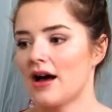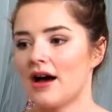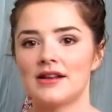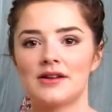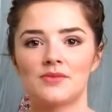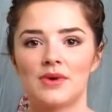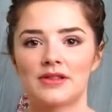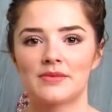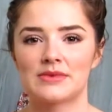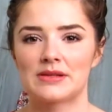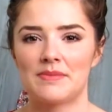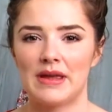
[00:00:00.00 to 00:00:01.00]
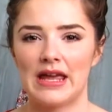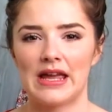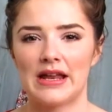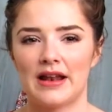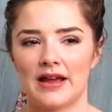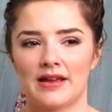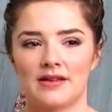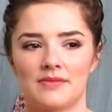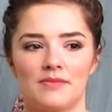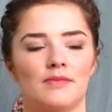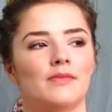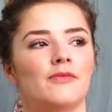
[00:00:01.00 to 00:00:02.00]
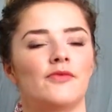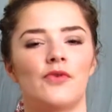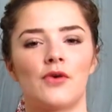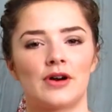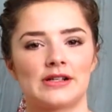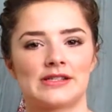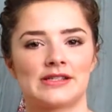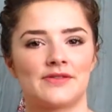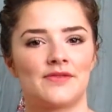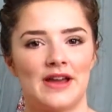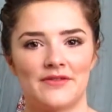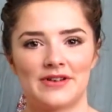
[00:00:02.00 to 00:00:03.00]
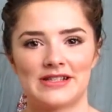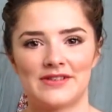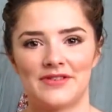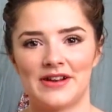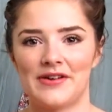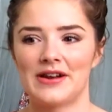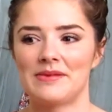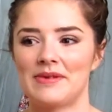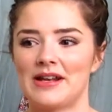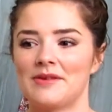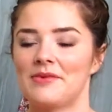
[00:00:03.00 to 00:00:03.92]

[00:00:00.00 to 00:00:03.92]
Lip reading: I didn't want them to be like forced favourites, if you know what I mean.